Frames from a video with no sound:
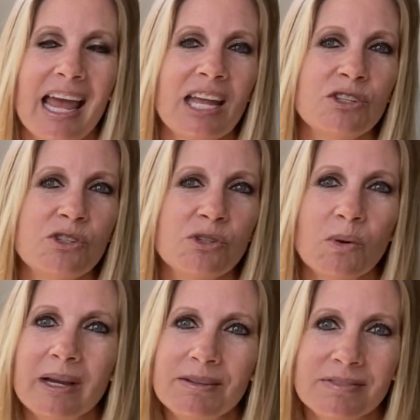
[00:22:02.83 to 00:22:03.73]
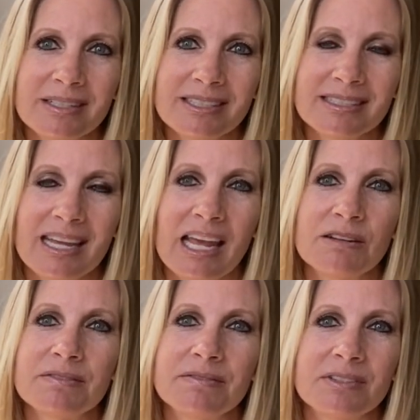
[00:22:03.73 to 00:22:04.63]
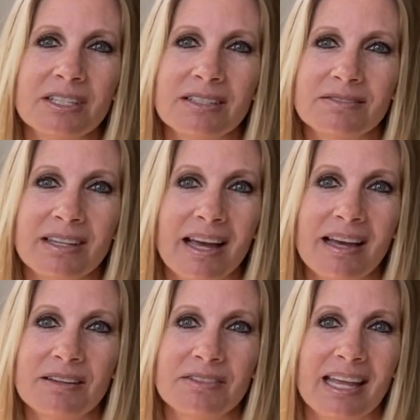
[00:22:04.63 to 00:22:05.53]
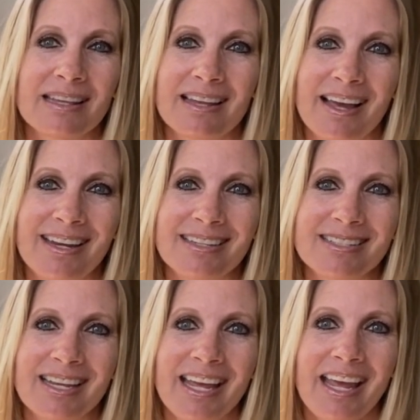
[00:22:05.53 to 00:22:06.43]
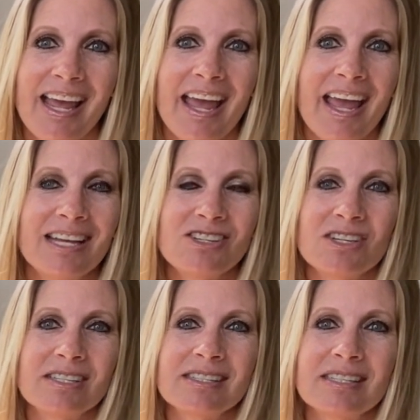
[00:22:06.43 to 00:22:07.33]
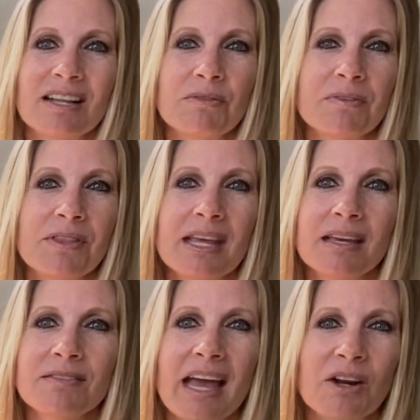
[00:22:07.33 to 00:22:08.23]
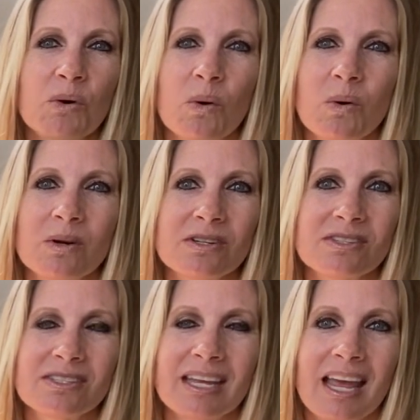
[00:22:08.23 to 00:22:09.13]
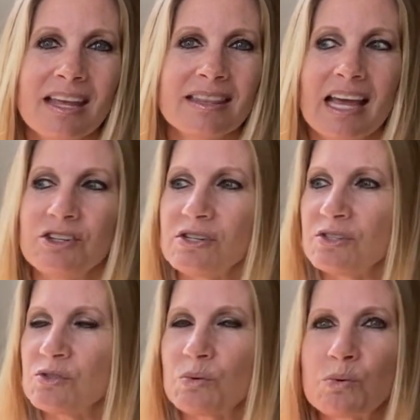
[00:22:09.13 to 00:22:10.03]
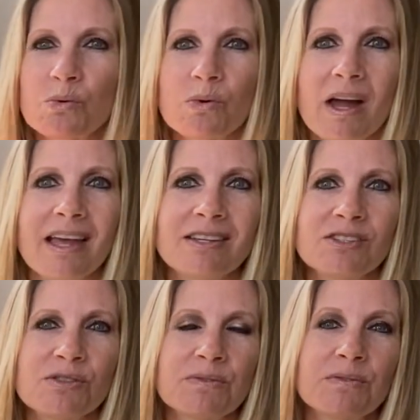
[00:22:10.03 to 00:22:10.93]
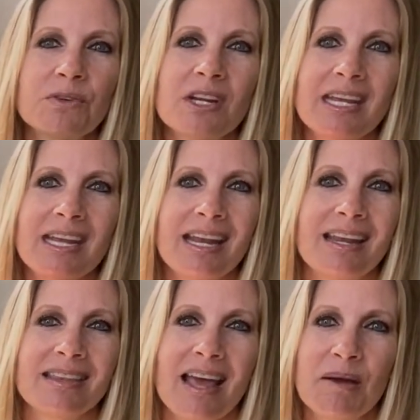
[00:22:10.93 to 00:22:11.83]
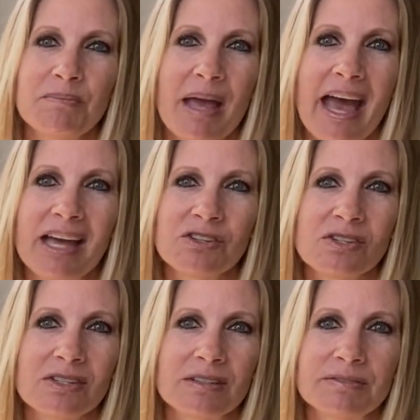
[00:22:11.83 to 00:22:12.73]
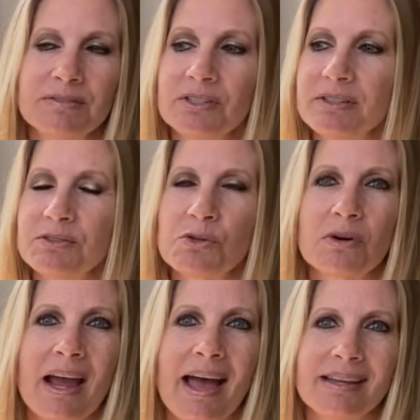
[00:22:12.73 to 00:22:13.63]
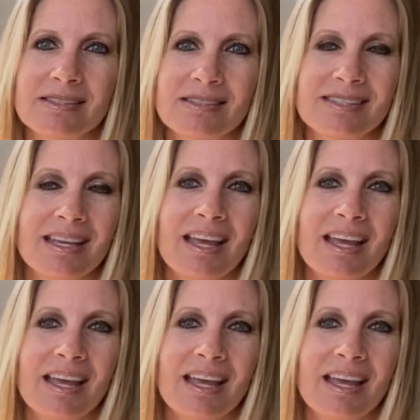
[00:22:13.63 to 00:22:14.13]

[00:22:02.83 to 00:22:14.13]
and joy-filled and full of love and light. And just think of that horse that just runs free in that pasture full of grass.